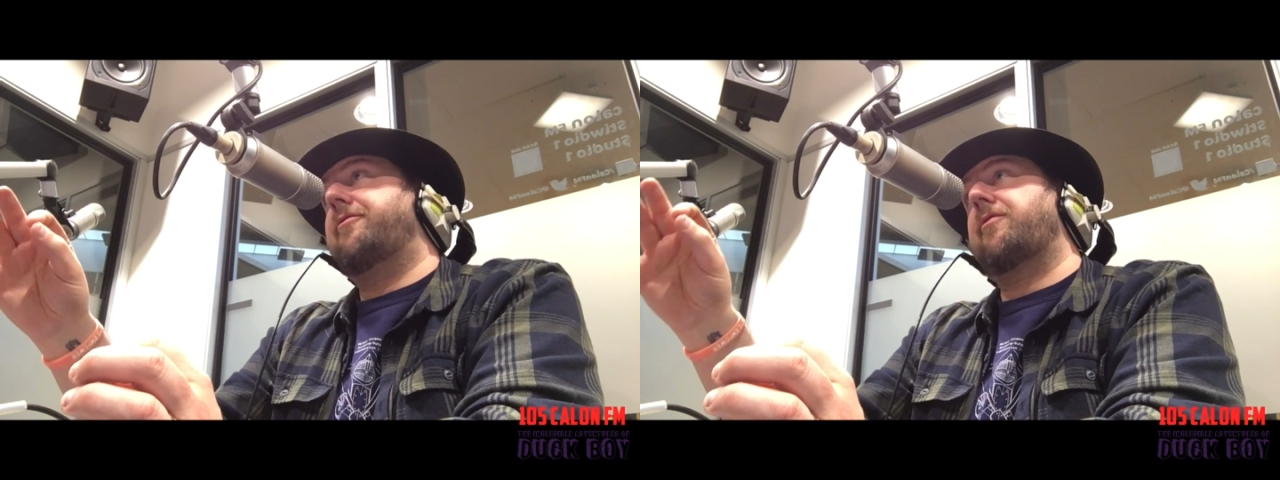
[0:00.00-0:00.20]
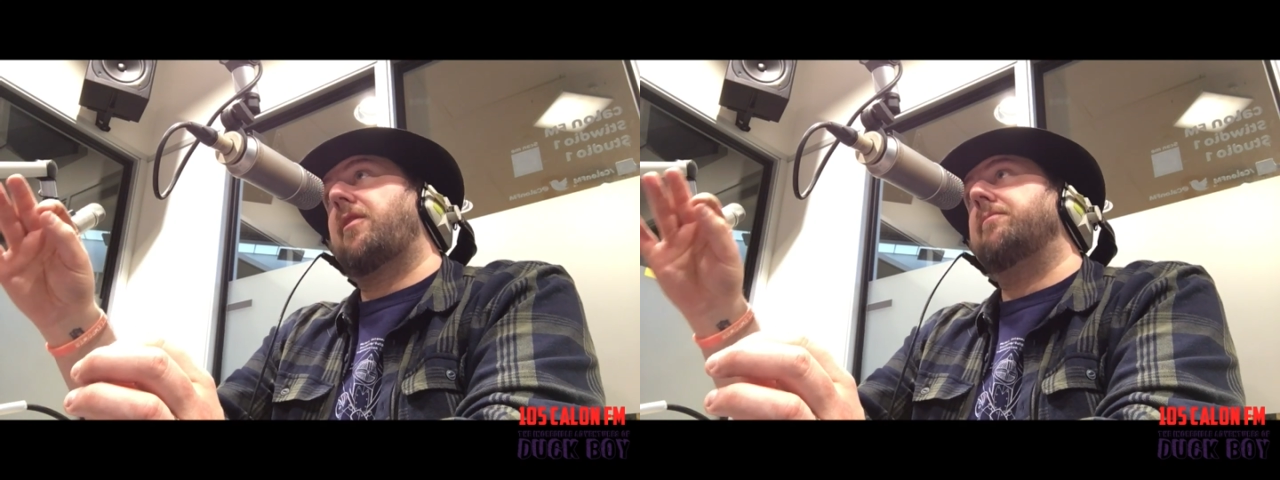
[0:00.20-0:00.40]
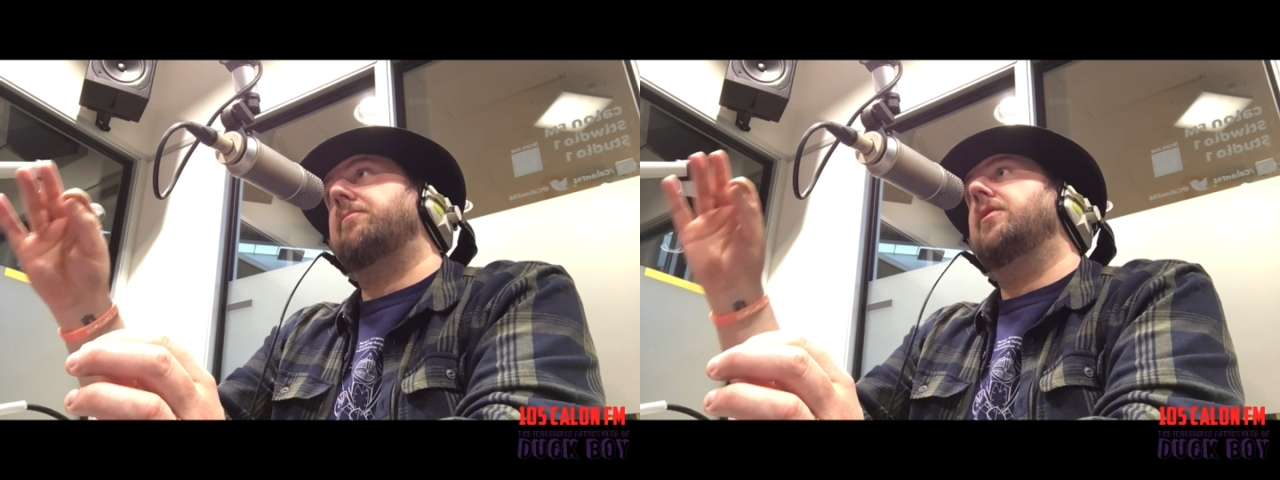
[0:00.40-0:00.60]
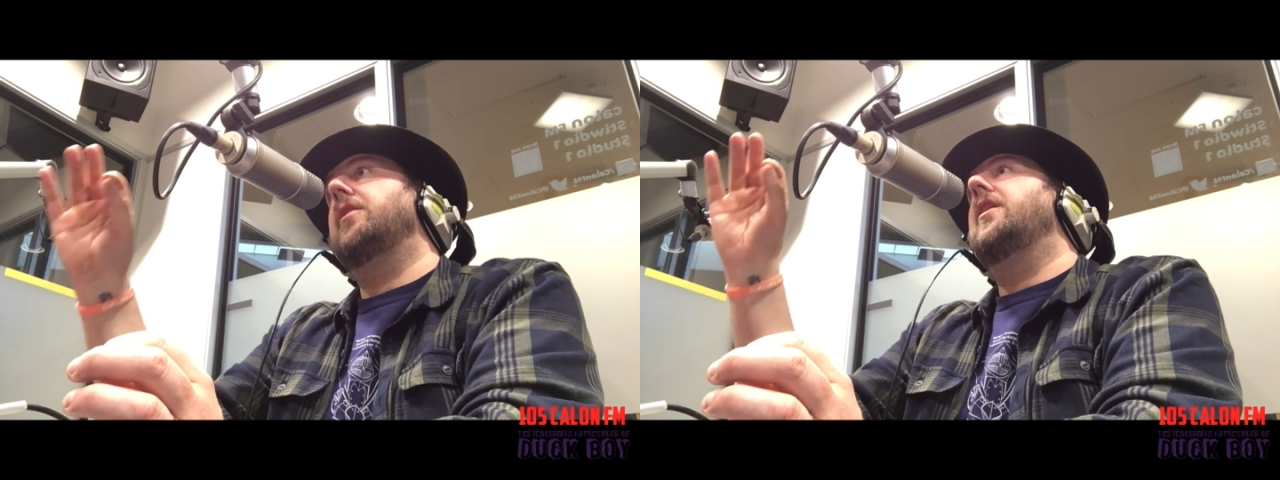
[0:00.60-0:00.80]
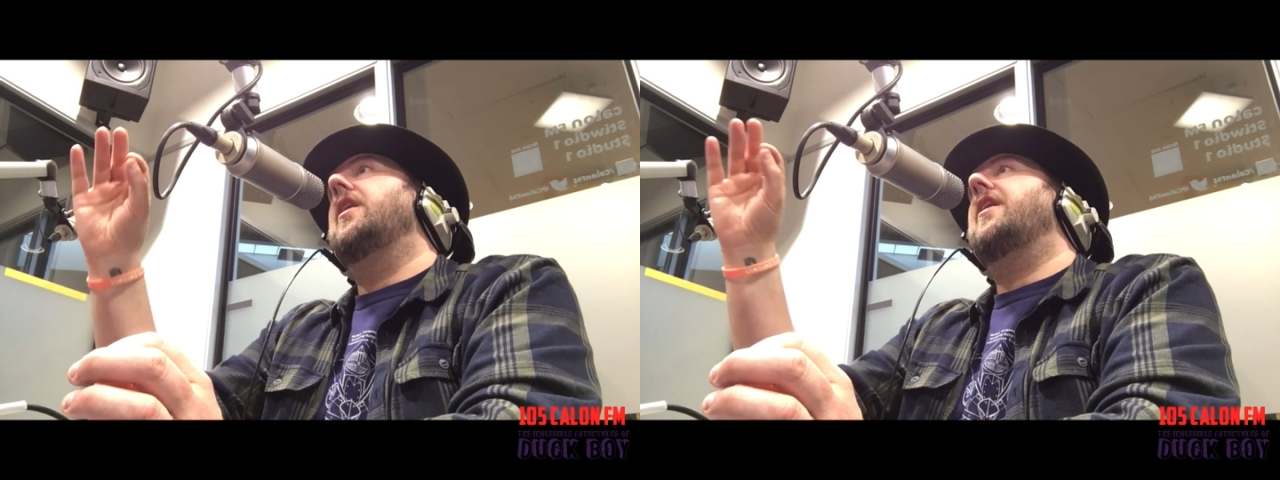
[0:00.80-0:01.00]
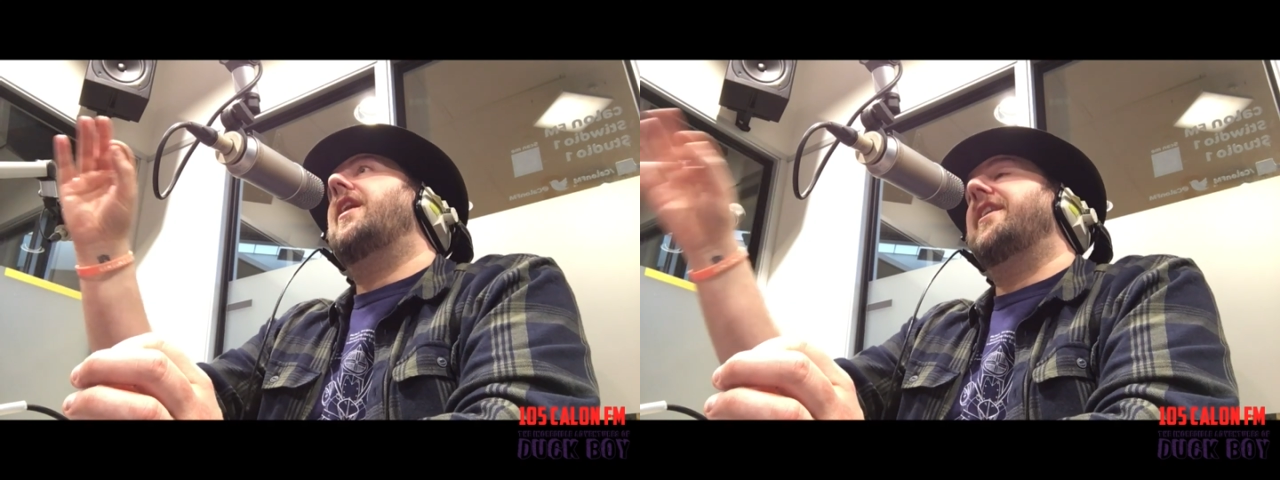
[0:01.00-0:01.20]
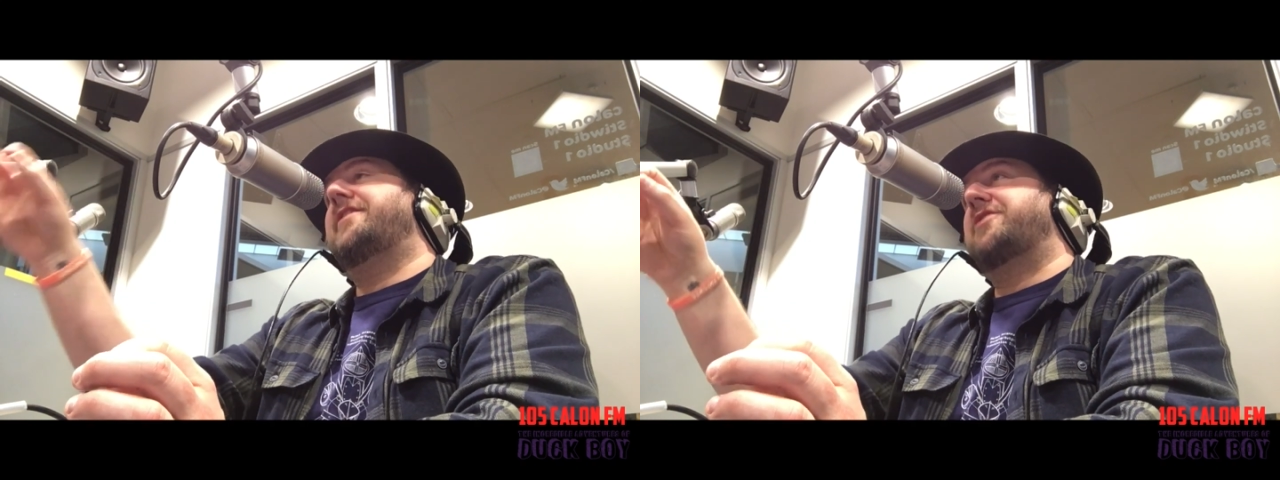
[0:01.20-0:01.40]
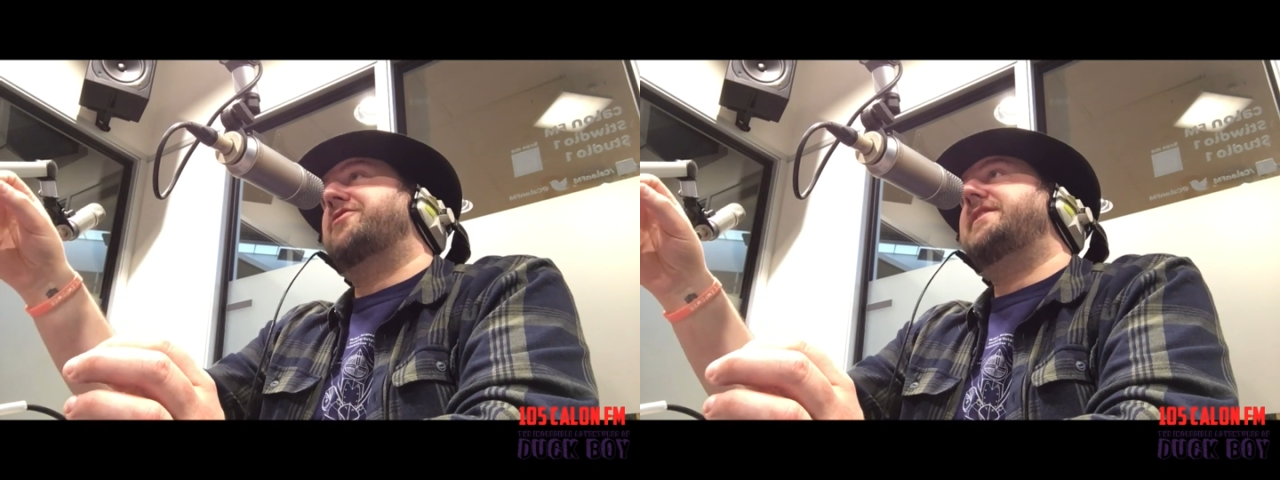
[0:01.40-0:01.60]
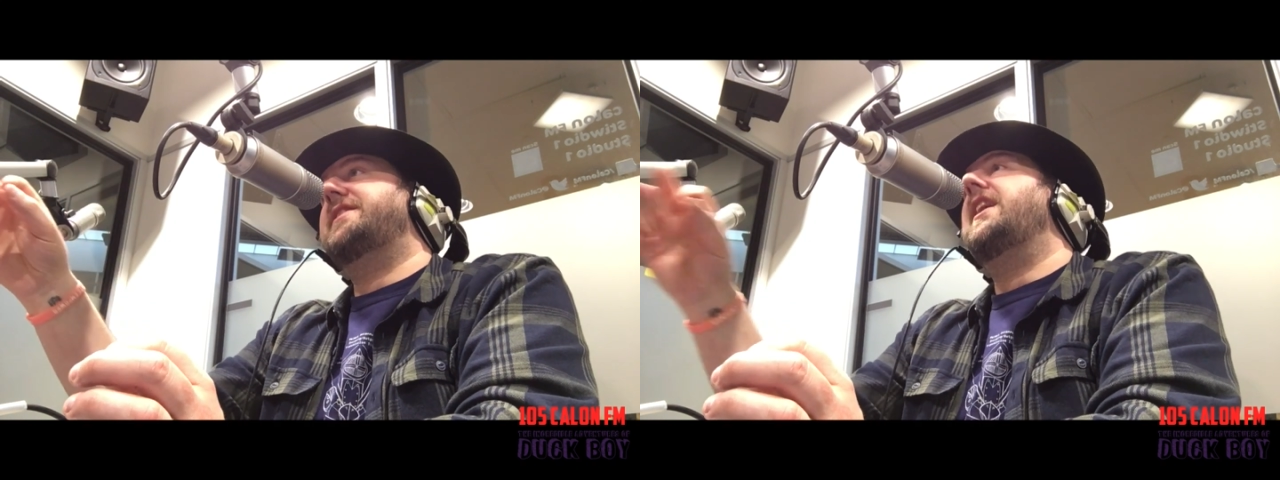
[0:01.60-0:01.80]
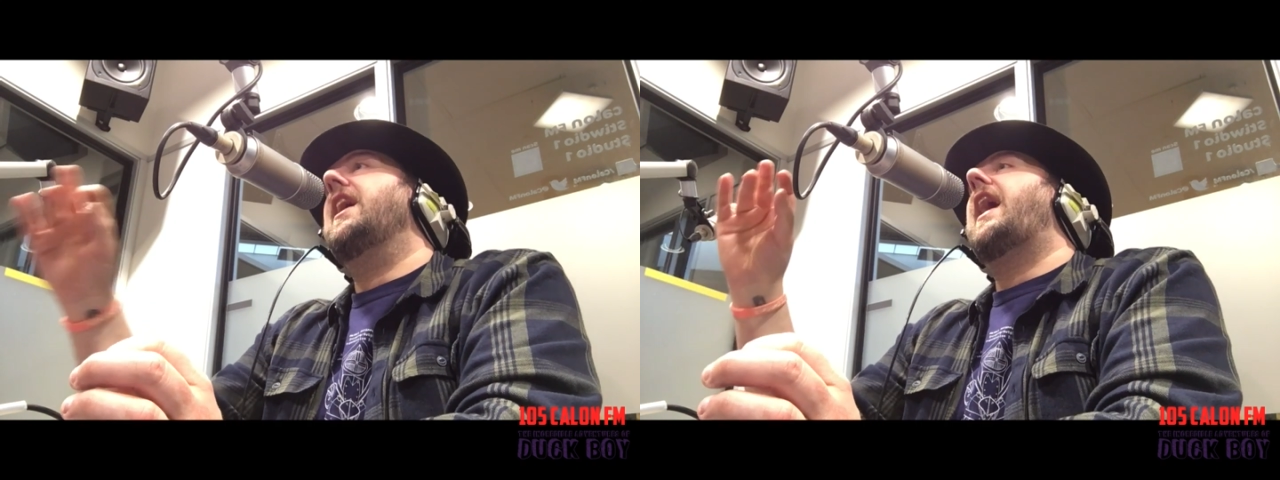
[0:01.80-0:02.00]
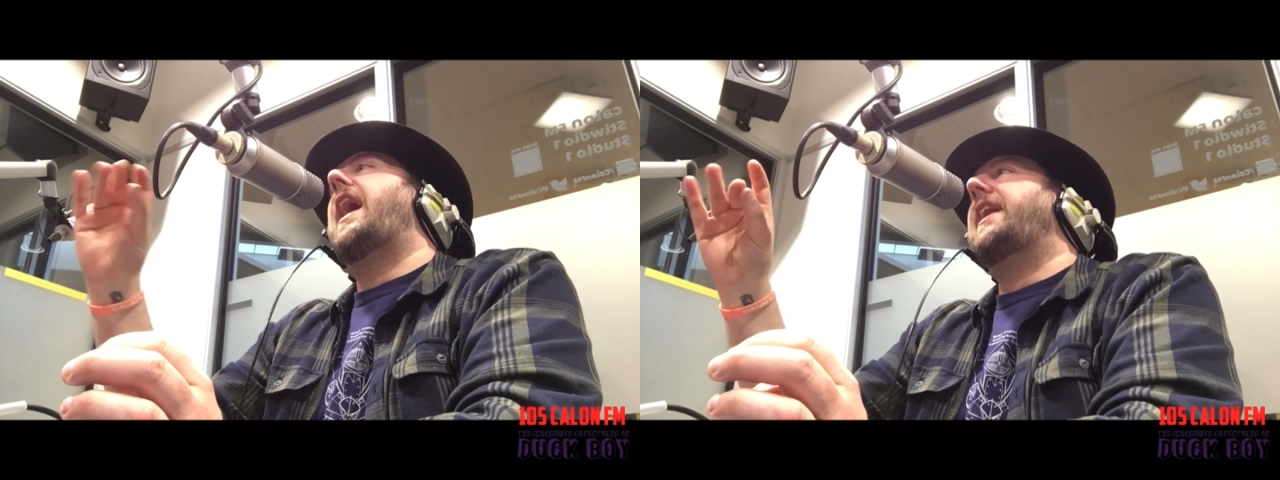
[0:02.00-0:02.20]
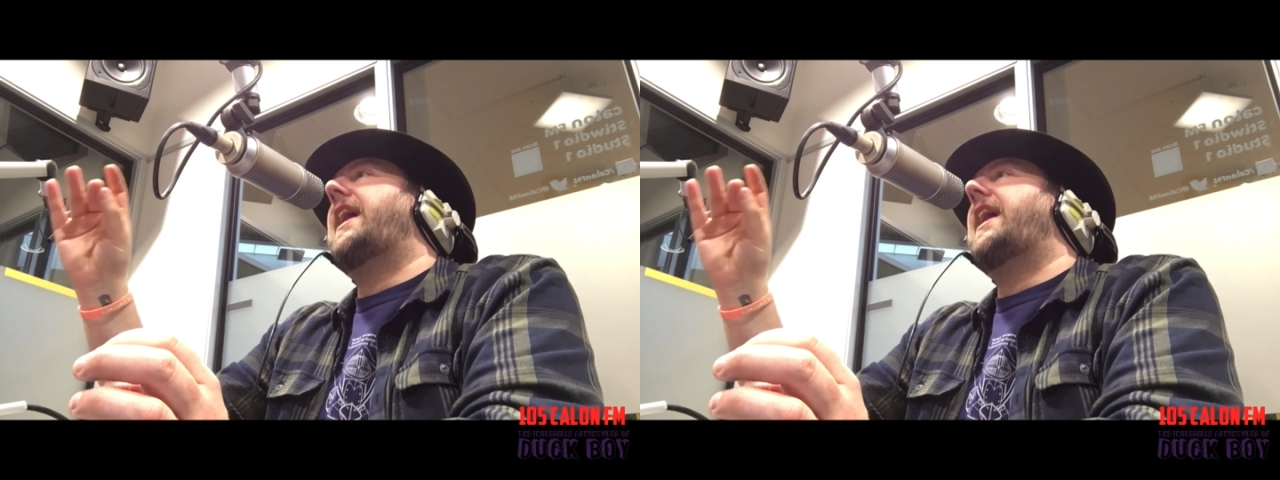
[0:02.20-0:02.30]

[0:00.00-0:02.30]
from Dick Tracy and